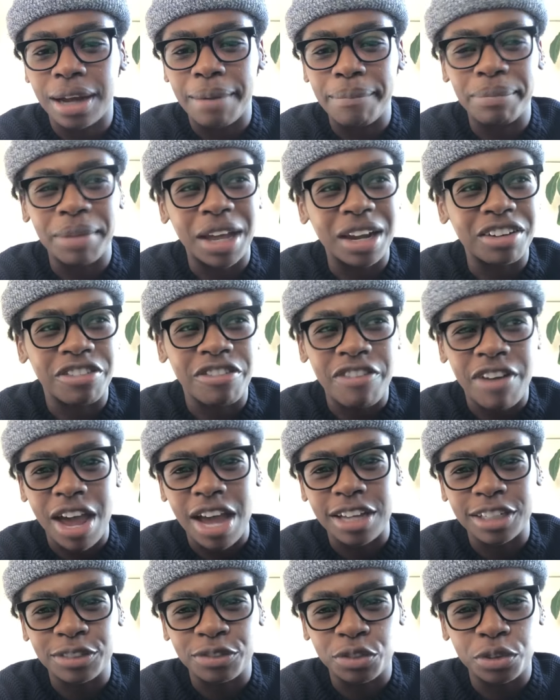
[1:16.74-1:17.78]
not a
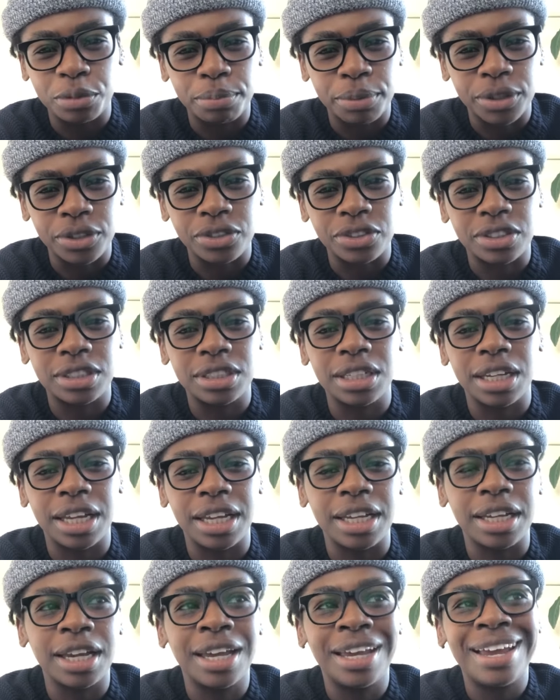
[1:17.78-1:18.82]
fast food person.
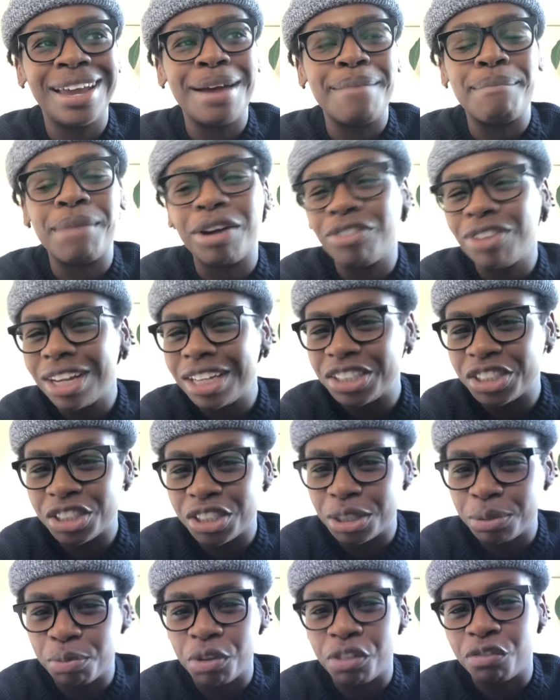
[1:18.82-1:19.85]
Like, my
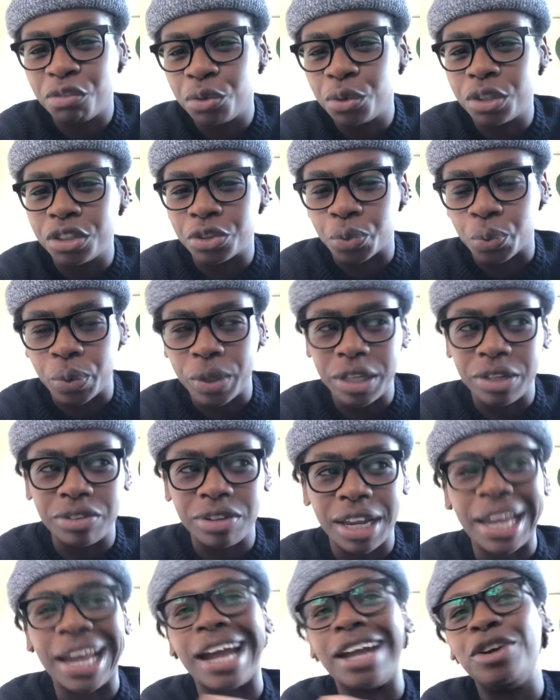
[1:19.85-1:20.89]
relationship with food is weird.
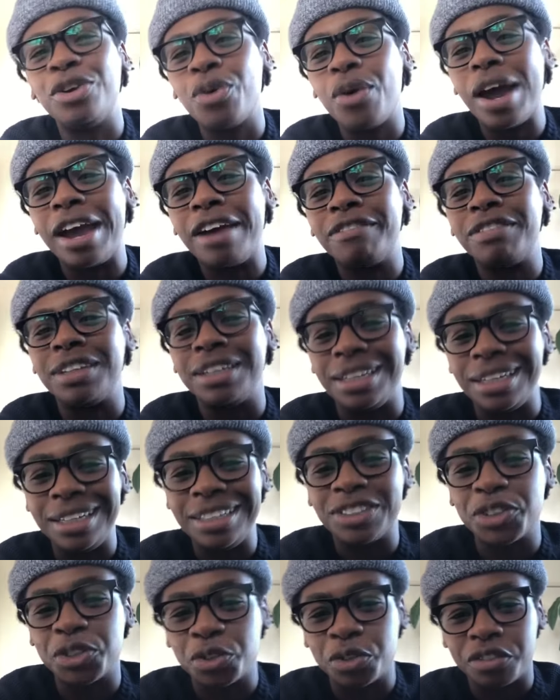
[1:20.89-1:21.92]
Like, I know I have to eat
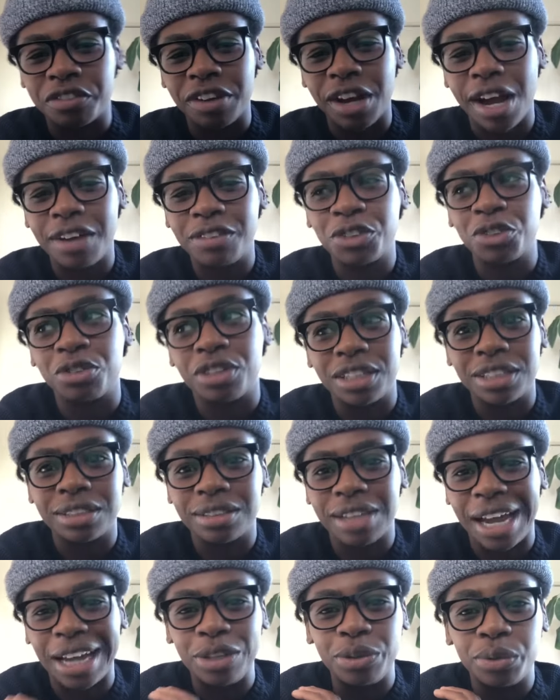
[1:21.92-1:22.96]
to survive, so
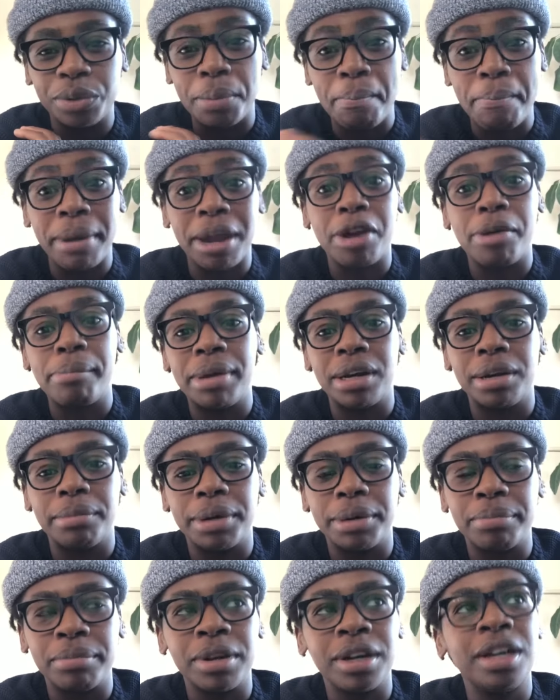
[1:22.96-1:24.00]
I do the bare
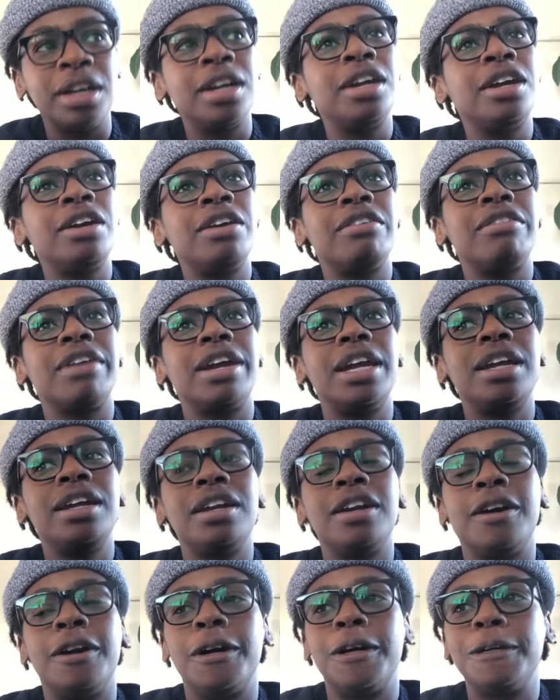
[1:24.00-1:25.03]
minimum,
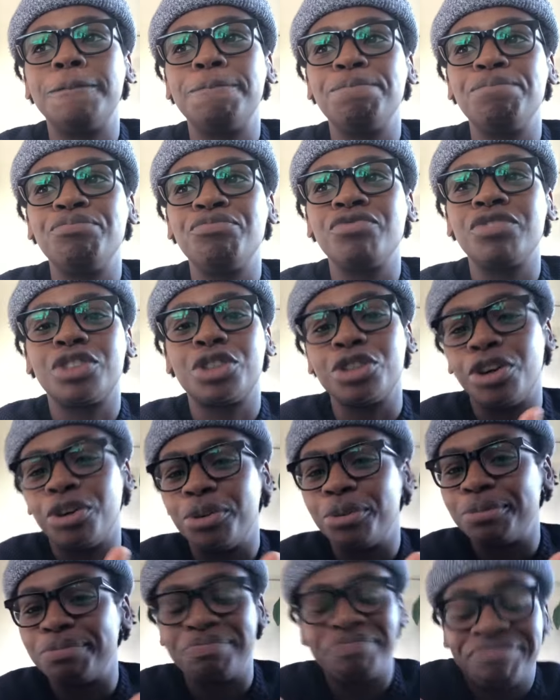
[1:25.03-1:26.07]
right?
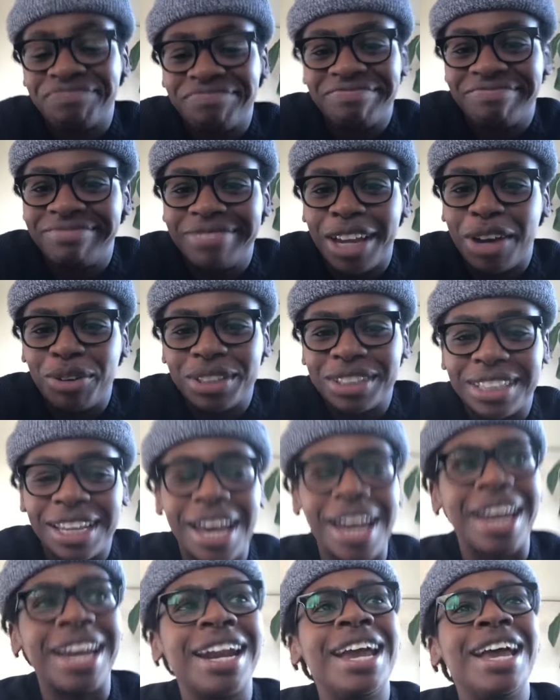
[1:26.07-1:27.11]
So that was
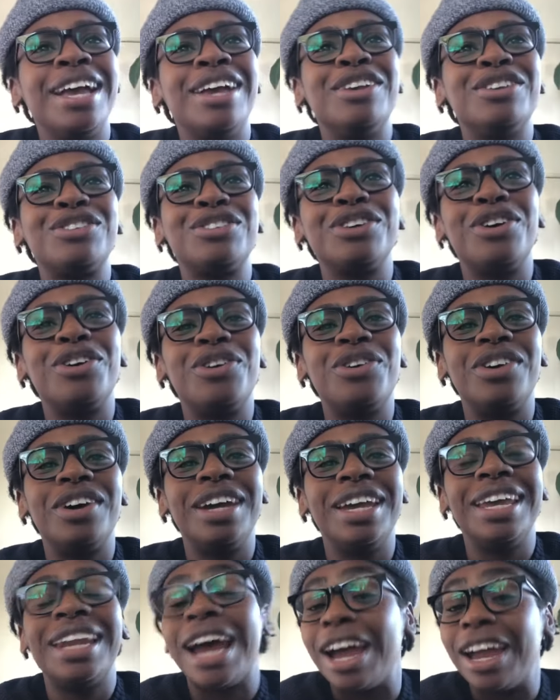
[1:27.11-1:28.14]
that. So,
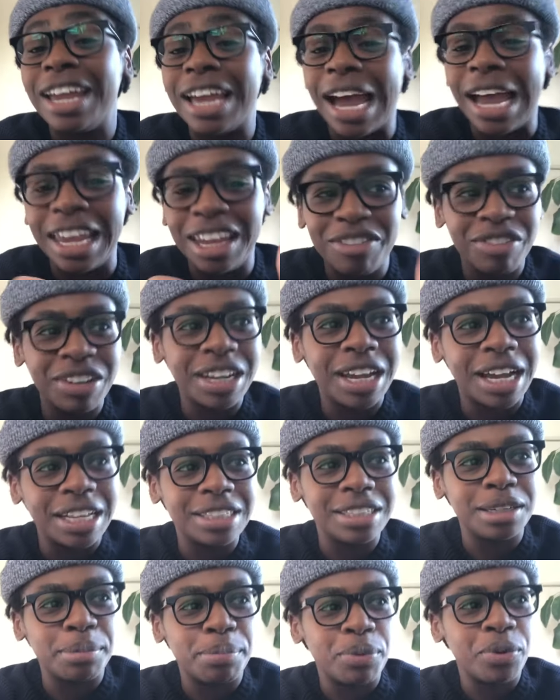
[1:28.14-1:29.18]
and I even got
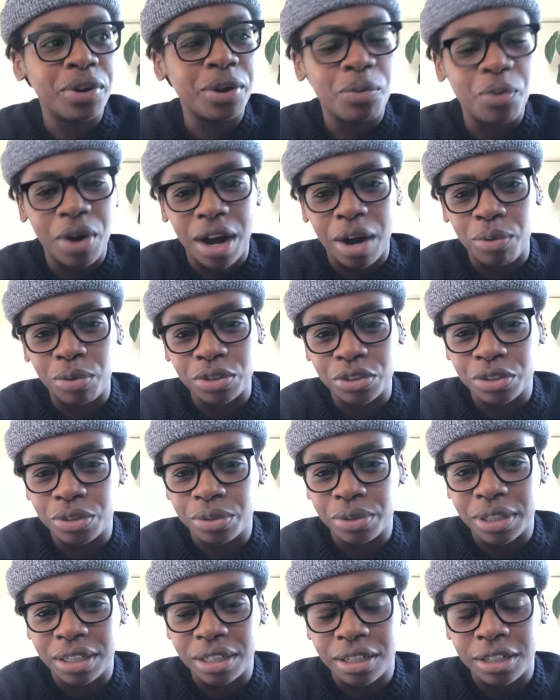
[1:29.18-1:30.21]
to the point where I was
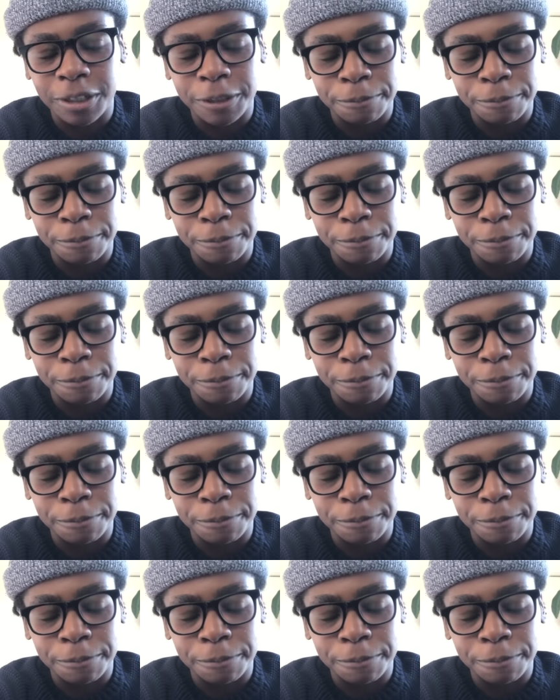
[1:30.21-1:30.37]
doing